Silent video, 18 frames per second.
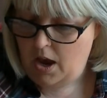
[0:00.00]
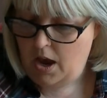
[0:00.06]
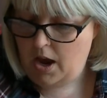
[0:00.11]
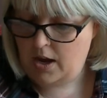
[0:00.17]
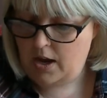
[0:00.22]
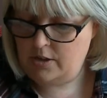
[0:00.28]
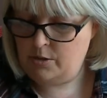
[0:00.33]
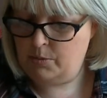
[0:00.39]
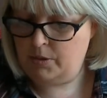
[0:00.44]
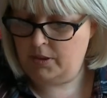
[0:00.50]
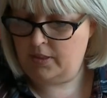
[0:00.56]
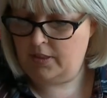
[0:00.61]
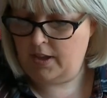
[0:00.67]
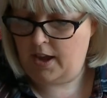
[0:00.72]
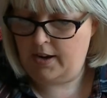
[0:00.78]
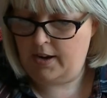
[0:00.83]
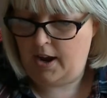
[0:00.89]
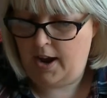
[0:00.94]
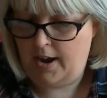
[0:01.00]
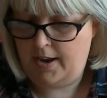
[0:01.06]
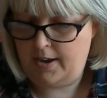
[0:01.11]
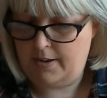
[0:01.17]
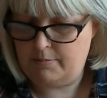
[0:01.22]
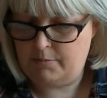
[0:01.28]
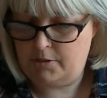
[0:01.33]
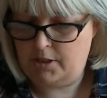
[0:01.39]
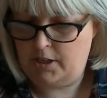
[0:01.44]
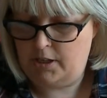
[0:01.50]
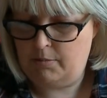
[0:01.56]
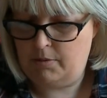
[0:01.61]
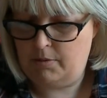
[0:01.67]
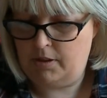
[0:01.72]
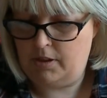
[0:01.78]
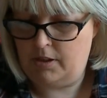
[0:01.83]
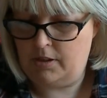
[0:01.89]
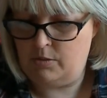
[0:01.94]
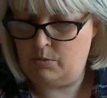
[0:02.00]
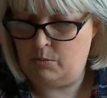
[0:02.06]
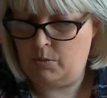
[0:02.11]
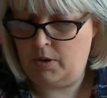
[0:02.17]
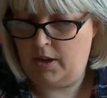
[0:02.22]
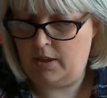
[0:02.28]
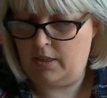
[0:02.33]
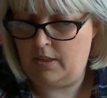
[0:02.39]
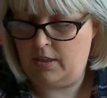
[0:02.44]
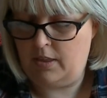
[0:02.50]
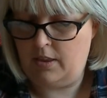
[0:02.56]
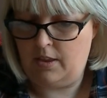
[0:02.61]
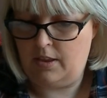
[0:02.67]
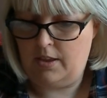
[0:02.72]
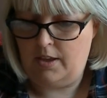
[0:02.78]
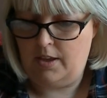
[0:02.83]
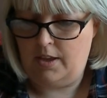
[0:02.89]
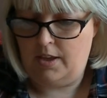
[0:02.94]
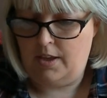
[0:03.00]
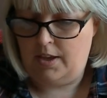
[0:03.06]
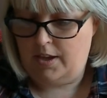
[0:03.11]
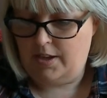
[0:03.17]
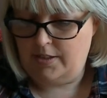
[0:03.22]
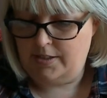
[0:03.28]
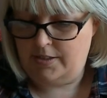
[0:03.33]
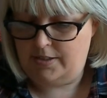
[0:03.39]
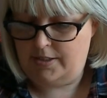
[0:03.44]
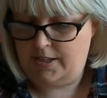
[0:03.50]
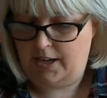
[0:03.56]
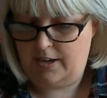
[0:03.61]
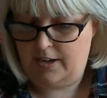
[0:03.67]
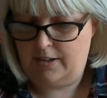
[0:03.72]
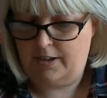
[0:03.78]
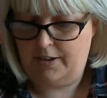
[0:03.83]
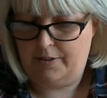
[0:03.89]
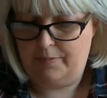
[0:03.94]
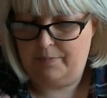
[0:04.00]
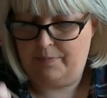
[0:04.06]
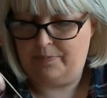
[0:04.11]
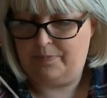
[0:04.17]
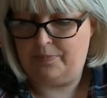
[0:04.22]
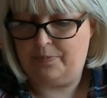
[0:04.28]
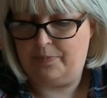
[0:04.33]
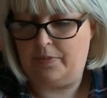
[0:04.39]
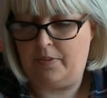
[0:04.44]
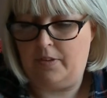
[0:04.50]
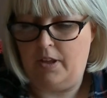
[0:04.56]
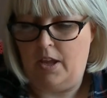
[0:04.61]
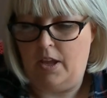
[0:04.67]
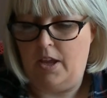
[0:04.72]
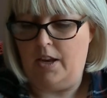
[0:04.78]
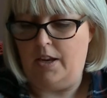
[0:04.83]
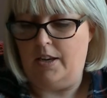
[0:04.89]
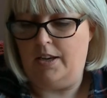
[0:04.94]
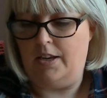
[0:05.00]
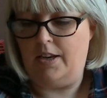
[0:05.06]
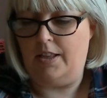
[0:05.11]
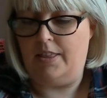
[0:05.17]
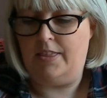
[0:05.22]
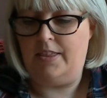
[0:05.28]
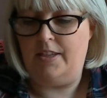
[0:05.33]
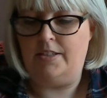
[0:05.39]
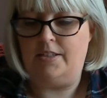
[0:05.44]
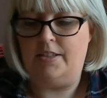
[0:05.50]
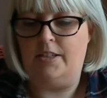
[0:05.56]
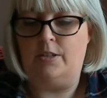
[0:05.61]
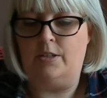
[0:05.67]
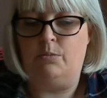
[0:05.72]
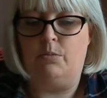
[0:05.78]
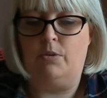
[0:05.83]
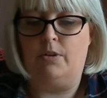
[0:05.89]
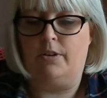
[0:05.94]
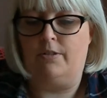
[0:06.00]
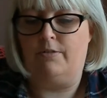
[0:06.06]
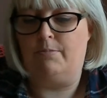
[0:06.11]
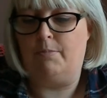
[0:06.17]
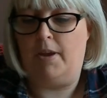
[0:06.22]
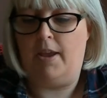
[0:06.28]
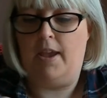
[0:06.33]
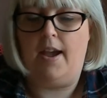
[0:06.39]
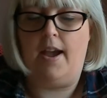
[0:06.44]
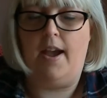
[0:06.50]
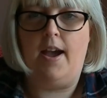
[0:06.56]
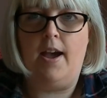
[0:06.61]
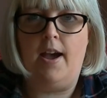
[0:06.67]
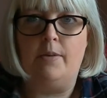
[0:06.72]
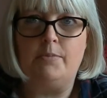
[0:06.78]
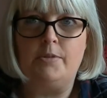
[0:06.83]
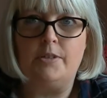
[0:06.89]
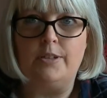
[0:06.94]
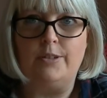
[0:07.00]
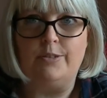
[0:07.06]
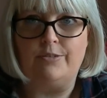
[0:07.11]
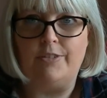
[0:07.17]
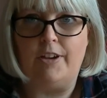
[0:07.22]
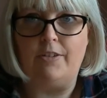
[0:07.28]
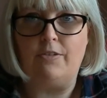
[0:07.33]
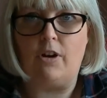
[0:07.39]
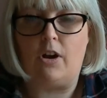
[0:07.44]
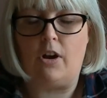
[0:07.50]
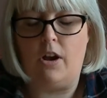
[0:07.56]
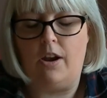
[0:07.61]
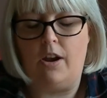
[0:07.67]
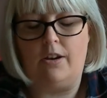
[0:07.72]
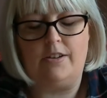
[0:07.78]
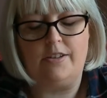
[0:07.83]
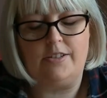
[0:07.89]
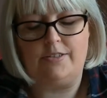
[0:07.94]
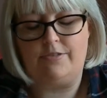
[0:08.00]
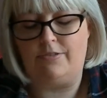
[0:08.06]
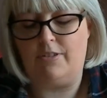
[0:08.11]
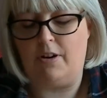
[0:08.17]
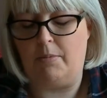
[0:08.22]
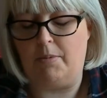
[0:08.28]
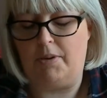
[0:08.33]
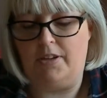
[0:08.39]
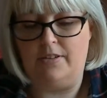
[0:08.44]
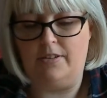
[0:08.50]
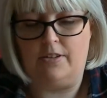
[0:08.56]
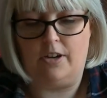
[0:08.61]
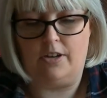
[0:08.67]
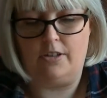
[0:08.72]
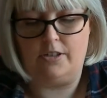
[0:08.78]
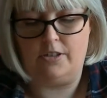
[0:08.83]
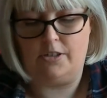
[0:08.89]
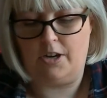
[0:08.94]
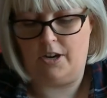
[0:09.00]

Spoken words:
and with that I am teaming it with Dahlia. Now this is one of my absolute favourite colours from Eden Cottage